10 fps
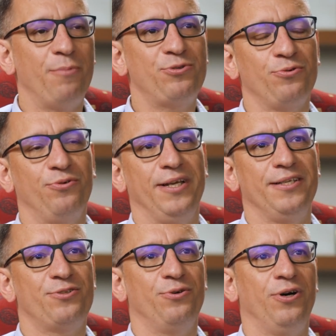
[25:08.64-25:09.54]
absolutely.
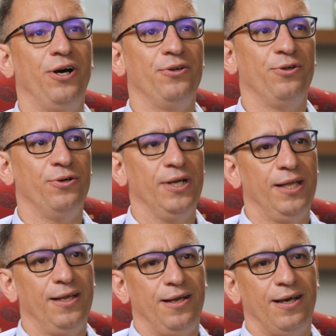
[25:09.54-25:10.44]
So,
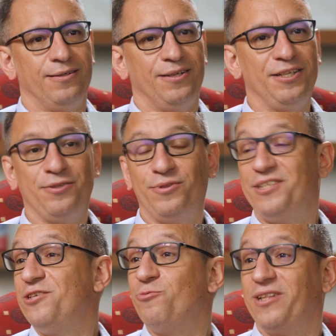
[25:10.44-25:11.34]

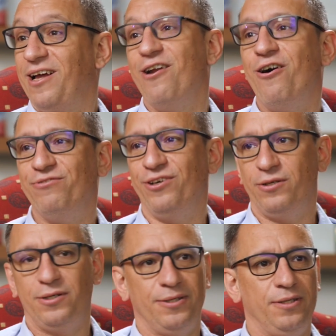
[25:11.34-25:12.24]
this is what I love
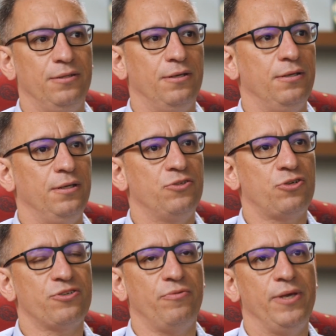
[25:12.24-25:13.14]
in
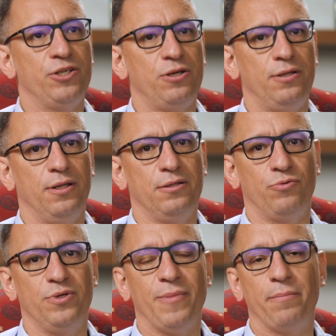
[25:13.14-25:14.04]
transformation,
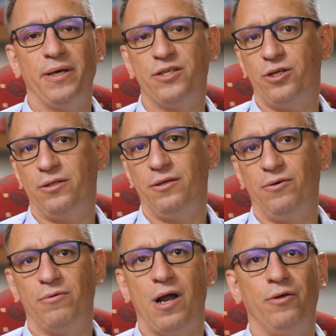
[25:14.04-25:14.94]
and really my passion
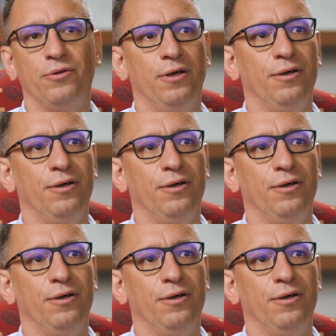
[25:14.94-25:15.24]
around,